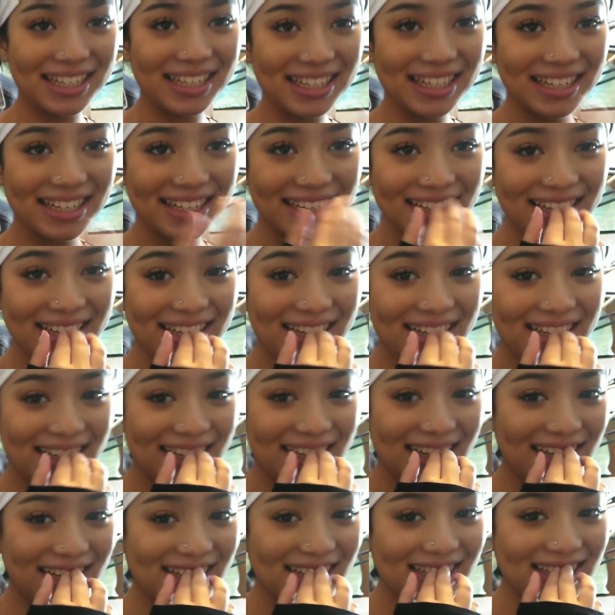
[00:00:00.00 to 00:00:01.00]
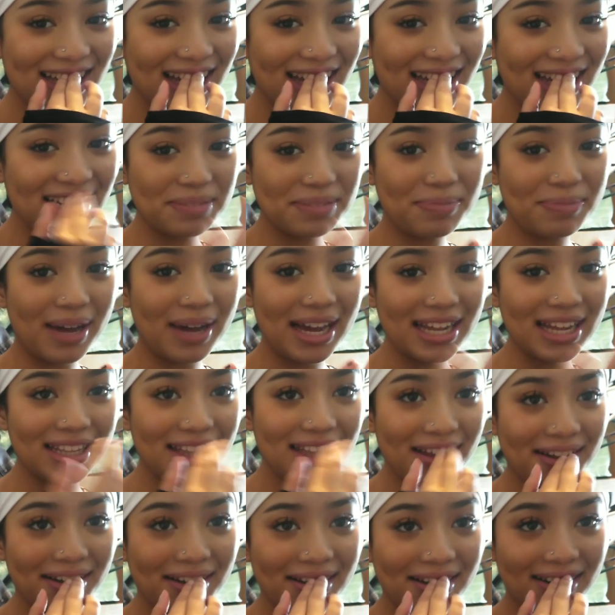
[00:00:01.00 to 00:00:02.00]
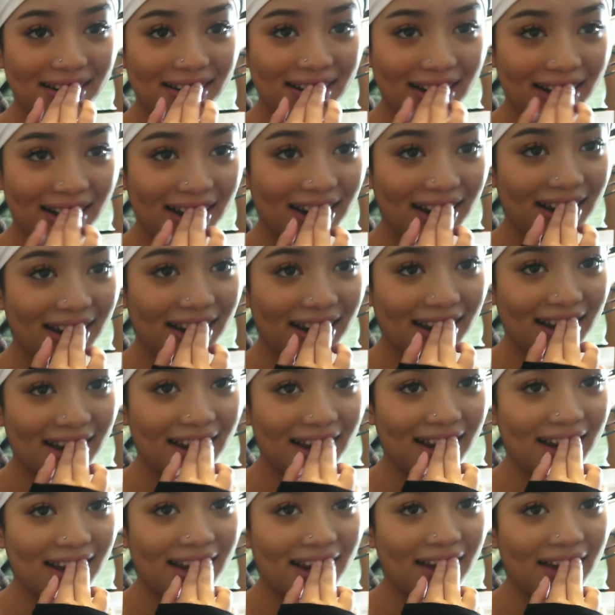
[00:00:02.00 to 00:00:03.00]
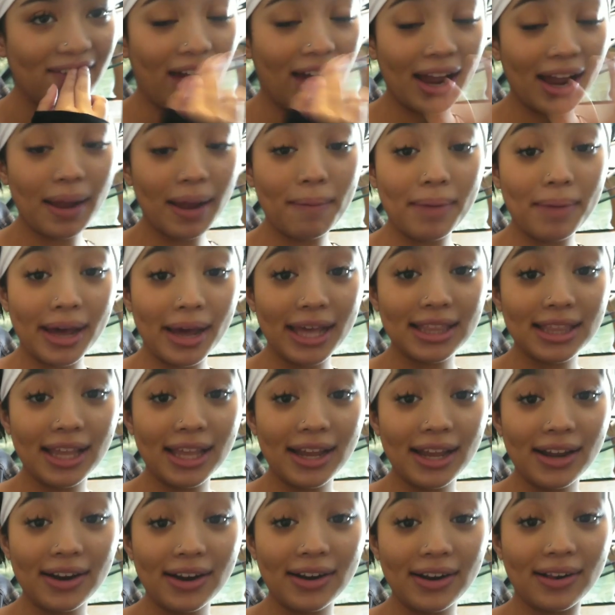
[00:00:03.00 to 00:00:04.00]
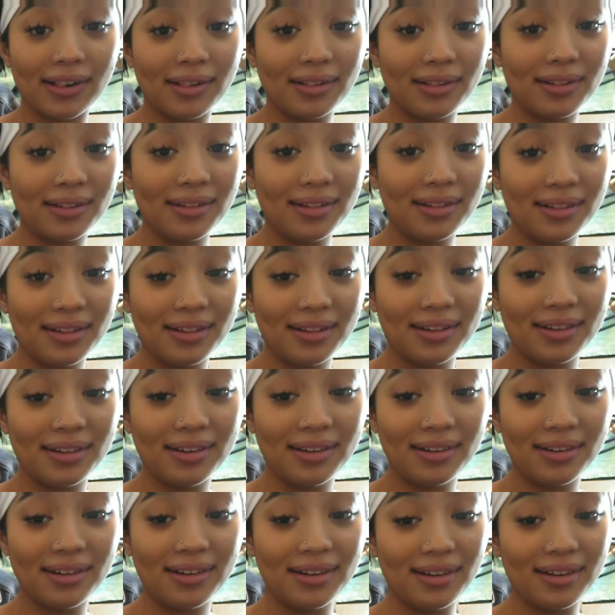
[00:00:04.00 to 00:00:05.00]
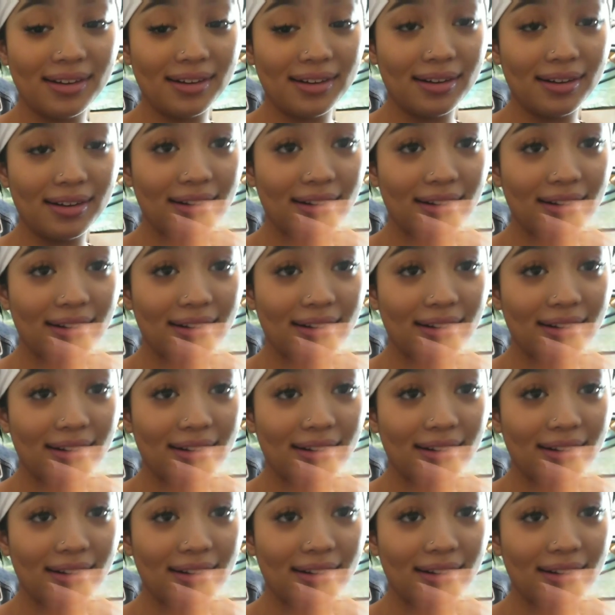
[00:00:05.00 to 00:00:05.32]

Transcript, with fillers: Because? Because I can just buy it there. So you can die and snort? I can the whole buy it time? there. Mm, alright.